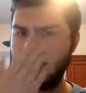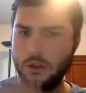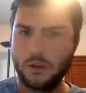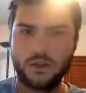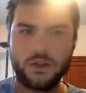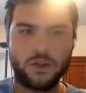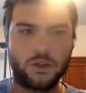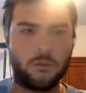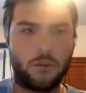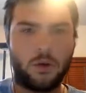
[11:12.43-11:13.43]
Because
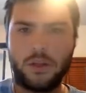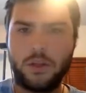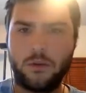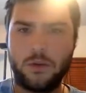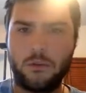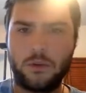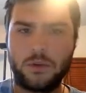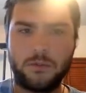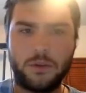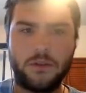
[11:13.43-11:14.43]
usually with bulky you run more
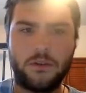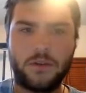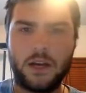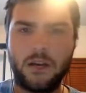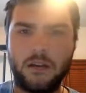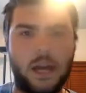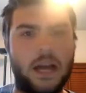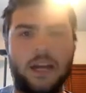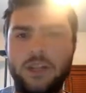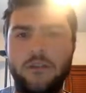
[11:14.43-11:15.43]
speed than that. Yeah,
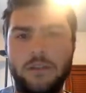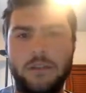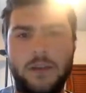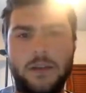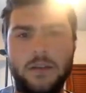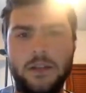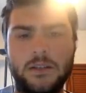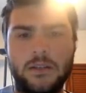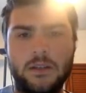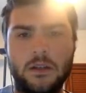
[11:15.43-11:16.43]
I should have expected
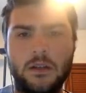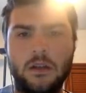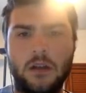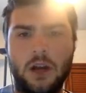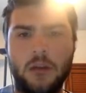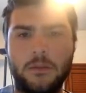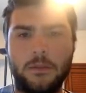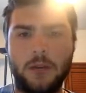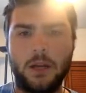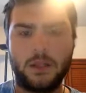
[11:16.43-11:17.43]
this. To
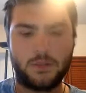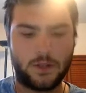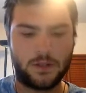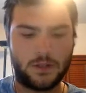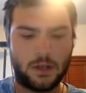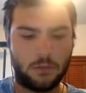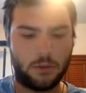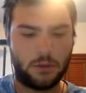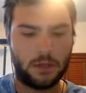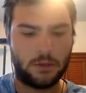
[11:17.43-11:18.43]
be honest, when I saw how
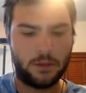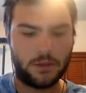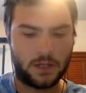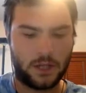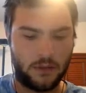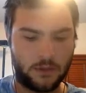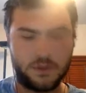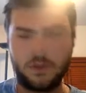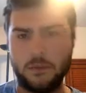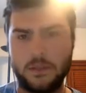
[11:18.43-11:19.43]
bulky that was, I was
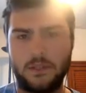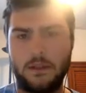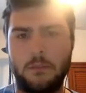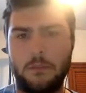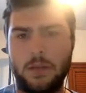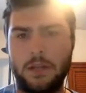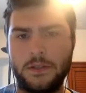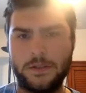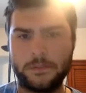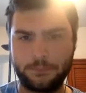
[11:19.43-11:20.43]
just too busy clicking
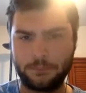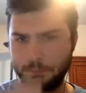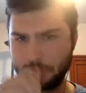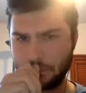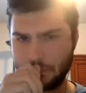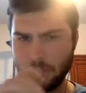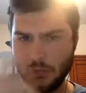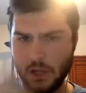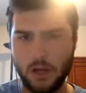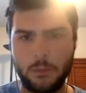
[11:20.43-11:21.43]
buttons.
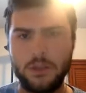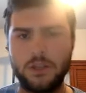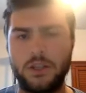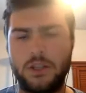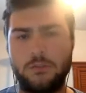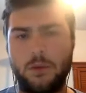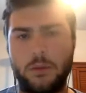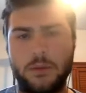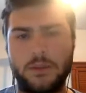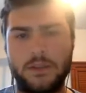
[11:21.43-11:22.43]
But usually on these bulky
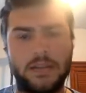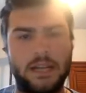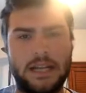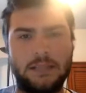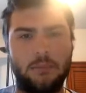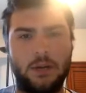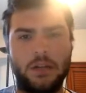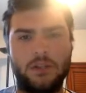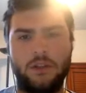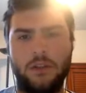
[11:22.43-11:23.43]
ones, it's like Nasty Plot
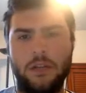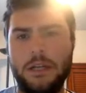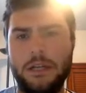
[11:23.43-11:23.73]
Agility.